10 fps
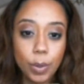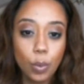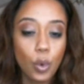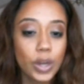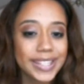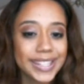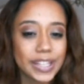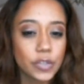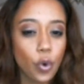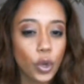what is it
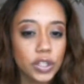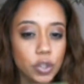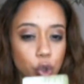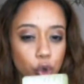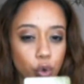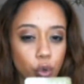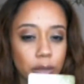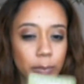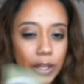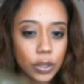that's going to truly
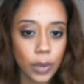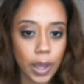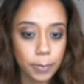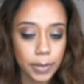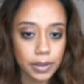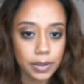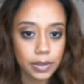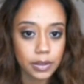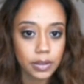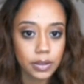make you happy?
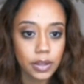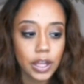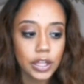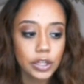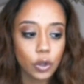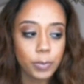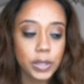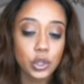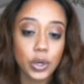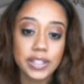Don't be
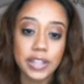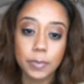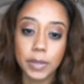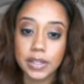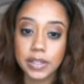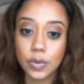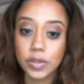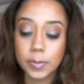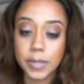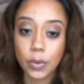stressed out because
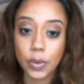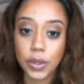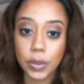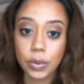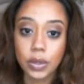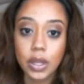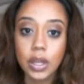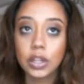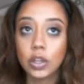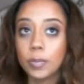someone's upset with you.
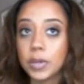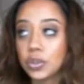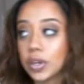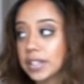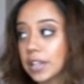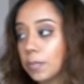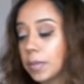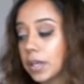Don't be stressed out